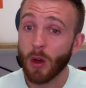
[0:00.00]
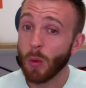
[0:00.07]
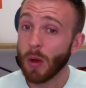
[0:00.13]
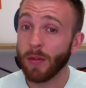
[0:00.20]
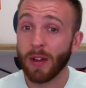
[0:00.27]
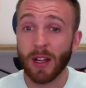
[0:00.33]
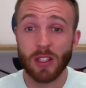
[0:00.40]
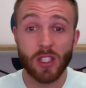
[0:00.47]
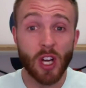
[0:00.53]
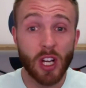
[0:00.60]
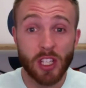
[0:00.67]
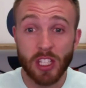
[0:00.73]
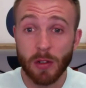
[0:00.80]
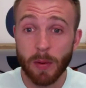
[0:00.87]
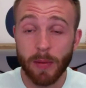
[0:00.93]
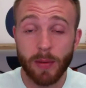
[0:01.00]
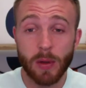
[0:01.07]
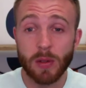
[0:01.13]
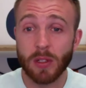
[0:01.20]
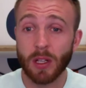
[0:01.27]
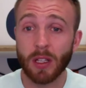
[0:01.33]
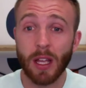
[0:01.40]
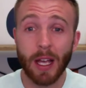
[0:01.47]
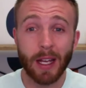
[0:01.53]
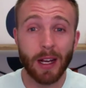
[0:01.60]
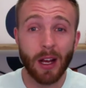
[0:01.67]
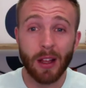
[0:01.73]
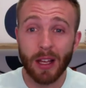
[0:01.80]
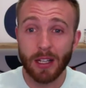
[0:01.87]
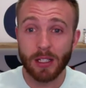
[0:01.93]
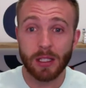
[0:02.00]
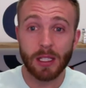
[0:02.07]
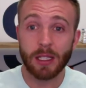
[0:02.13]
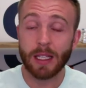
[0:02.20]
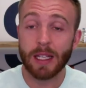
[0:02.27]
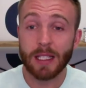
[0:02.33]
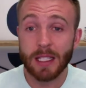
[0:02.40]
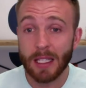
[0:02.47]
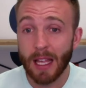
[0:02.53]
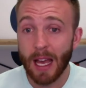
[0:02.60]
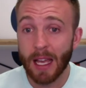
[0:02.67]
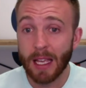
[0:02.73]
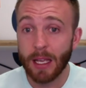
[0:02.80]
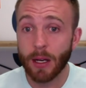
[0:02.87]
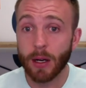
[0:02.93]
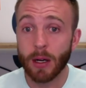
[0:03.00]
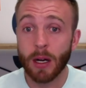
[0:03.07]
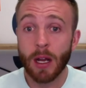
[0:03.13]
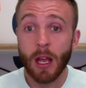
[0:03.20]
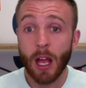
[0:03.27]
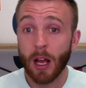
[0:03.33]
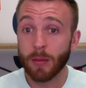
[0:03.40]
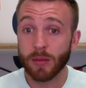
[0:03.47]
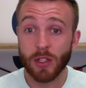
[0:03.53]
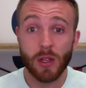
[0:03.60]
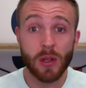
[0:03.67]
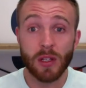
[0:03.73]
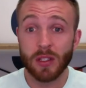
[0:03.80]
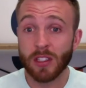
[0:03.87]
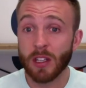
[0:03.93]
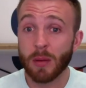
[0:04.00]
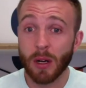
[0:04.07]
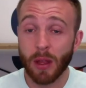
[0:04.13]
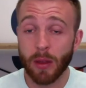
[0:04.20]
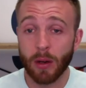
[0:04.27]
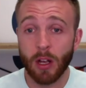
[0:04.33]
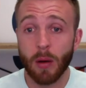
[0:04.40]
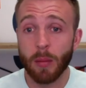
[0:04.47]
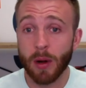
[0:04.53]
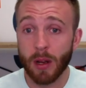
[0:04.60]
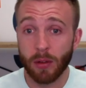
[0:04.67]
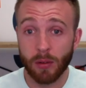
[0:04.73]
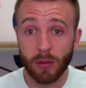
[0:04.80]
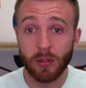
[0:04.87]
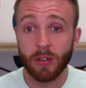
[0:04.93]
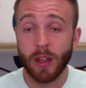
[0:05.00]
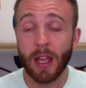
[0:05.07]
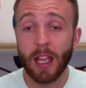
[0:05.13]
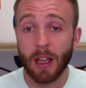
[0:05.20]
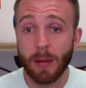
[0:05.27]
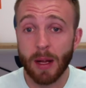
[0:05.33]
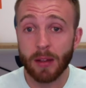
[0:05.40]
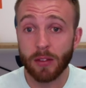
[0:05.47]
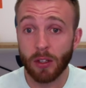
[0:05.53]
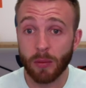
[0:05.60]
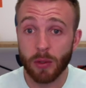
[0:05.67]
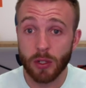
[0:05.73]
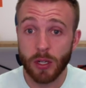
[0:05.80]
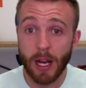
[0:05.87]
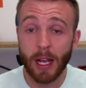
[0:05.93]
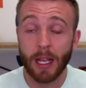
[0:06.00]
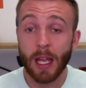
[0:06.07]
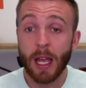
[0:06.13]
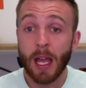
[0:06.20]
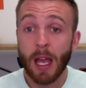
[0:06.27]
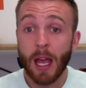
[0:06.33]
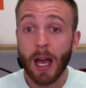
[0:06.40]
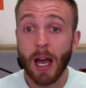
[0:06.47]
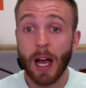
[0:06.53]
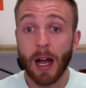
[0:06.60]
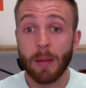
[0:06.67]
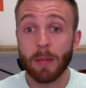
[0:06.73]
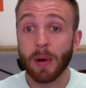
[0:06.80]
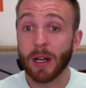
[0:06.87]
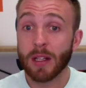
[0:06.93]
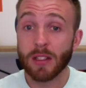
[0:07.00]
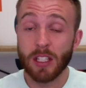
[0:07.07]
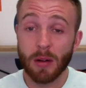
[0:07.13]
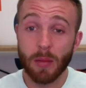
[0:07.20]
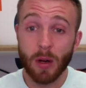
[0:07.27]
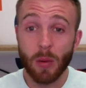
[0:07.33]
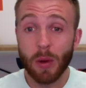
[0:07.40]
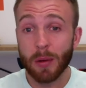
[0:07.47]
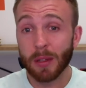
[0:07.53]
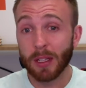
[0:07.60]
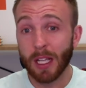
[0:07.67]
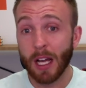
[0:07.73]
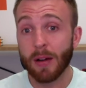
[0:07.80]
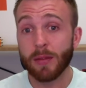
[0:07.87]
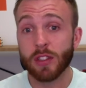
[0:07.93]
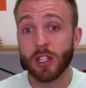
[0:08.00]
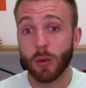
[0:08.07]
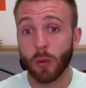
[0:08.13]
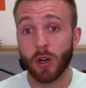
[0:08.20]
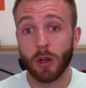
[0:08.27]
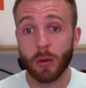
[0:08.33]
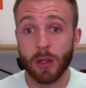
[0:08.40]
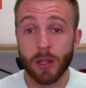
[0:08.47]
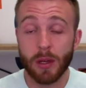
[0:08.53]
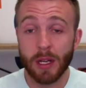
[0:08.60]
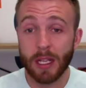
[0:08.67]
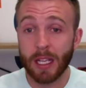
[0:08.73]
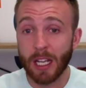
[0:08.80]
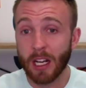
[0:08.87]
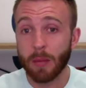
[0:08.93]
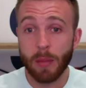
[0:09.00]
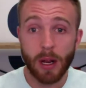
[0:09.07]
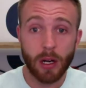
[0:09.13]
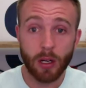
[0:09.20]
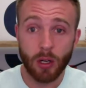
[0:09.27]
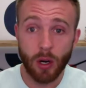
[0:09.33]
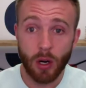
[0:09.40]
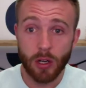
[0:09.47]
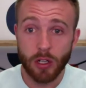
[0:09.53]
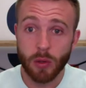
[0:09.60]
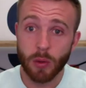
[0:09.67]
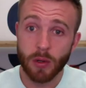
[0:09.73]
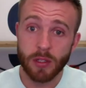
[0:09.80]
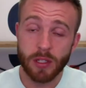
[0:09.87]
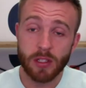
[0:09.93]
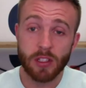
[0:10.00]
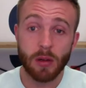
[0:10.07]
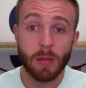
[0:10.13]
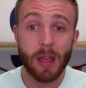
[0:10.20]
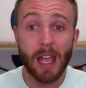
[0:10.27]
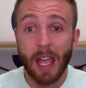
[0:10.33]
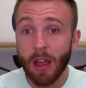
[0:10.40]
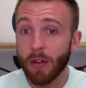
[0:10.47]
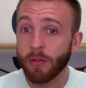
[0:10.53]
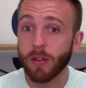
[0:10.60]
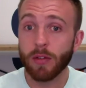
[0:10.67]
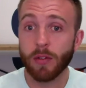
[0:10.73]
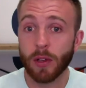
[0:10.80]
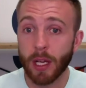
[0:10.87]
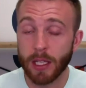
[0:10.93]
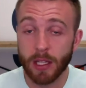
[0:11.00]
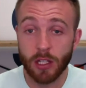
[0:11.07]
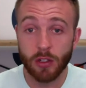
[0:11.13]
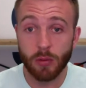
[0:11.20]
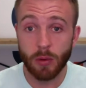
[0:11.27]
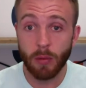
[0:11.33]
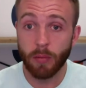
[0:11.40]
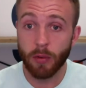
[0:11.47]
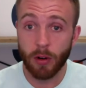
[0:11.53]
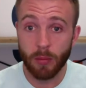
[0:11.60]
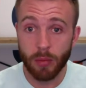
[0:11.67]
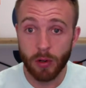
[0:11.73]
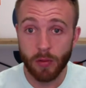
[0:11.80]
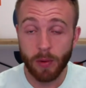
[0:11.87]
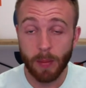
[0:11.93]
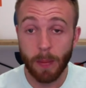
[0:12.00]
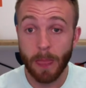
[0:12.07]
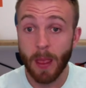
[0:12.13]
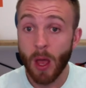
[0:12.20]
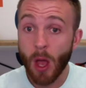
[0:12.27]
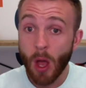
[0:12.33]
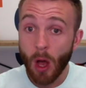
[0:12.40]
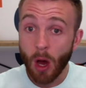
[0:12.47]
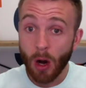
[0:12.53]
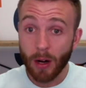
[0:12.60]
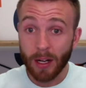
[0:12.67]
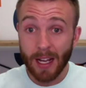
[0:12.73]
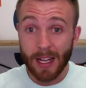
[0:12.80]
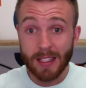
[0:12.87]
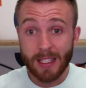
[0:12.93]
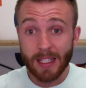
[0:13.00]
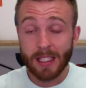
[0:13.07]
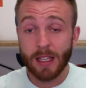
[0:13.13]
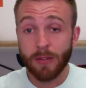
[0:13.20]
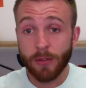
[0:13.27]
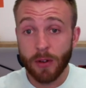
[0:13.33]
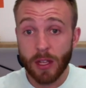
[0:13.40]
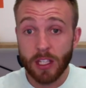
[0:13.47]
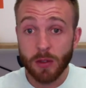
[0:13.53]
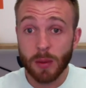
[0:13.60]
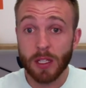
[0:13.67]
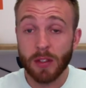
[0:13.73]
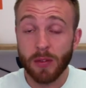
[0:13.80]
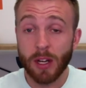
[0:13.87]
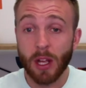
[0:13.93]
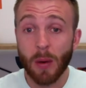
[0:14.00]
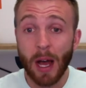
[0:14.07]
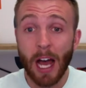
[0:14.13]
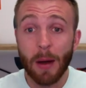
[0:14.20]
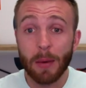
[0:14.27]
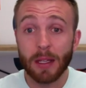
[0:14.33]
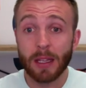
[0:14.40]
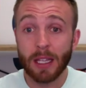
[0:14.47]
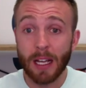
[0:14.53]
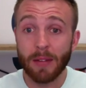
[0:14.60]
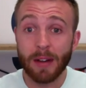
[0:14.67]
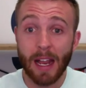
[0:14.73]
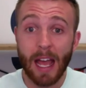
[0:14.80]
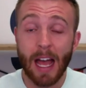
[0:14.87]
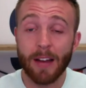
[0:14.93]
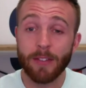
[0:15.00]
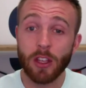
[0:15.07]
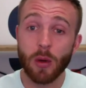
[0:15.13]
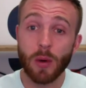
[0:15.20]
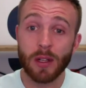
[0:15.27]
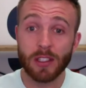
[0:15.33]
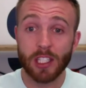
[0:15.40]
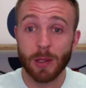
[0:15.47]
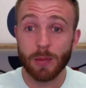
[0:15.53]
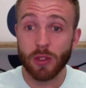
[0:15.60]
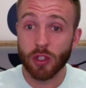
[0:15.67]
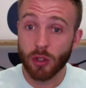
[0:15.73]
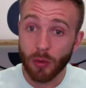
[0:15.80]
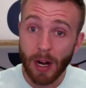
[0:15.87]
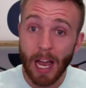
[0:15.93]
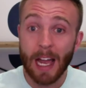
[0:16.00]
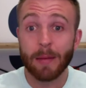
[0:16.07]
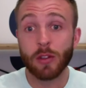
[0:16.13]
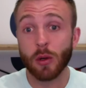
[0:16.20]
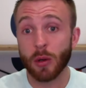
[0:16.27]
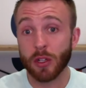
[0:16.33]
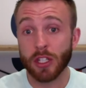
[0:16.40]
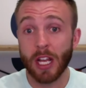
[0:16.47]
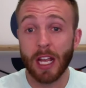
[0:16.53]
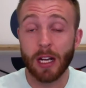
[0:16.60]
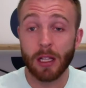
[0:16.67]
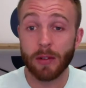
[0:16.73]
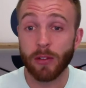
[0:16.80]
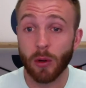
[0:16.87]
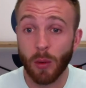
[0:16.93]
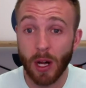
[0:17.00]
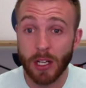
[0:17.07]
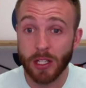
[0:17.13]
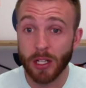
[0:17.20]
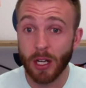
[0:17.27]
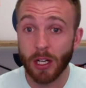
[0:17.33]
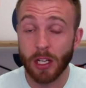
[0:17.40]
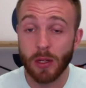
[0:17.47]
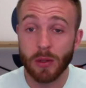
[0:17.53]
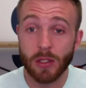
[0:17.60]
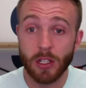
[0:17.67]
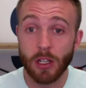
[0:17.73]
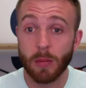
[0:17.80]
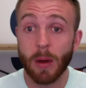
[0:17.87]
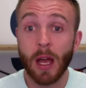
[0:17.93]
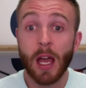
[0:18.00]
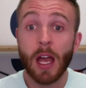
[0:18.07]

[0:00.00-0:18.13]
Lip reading: We've got tons of reviews online. I'll actually link to that here so you can see what other companies are saying about Silvertrac. But in summary, we would love to work with you to get a better guard tour system if you feel like there's room for improvement. All right, guys, that's it for this week's video. I would love to have you subscribe to our channel if you're watching on YouTube.